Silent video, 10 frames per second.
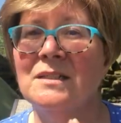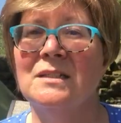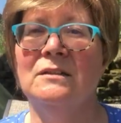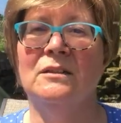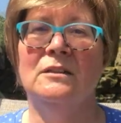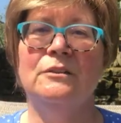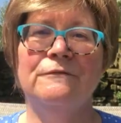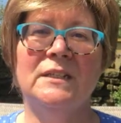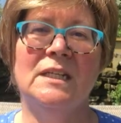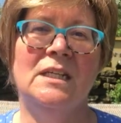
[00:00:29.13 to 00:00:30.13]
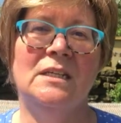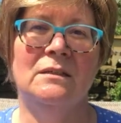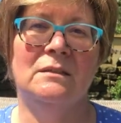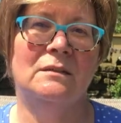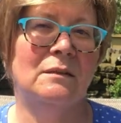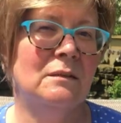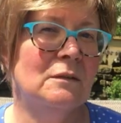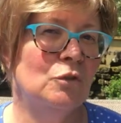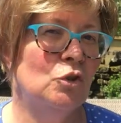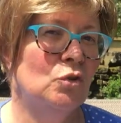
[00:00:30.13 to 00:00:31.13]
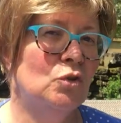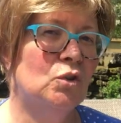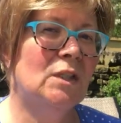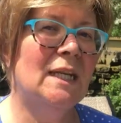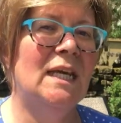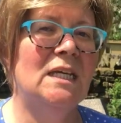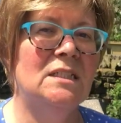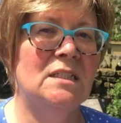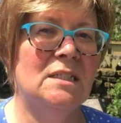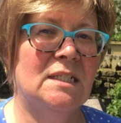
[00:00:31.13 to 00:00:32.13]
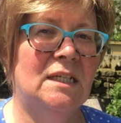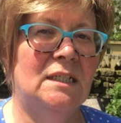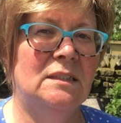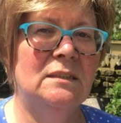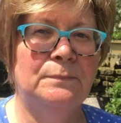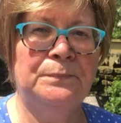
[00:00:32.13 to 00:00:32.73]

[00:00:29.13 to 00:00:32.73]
It's a lovely short layered style,